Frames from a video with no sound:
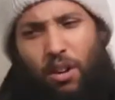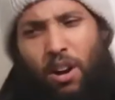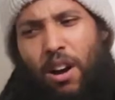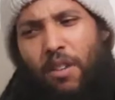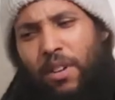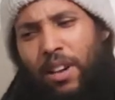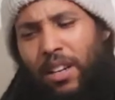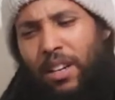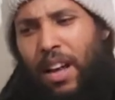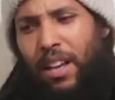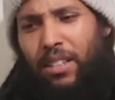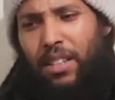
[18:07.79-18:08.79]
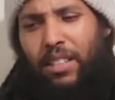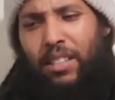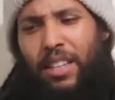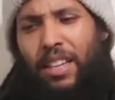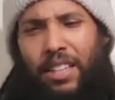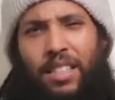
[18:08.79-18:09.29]
Garvey in that
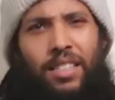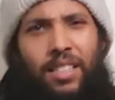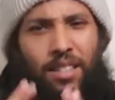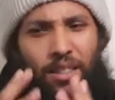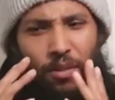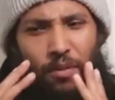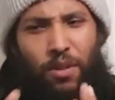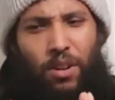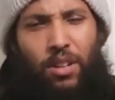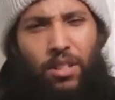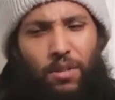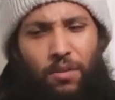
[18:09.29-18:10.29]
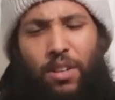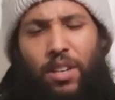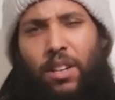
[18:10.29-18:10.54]
sense is the philosophy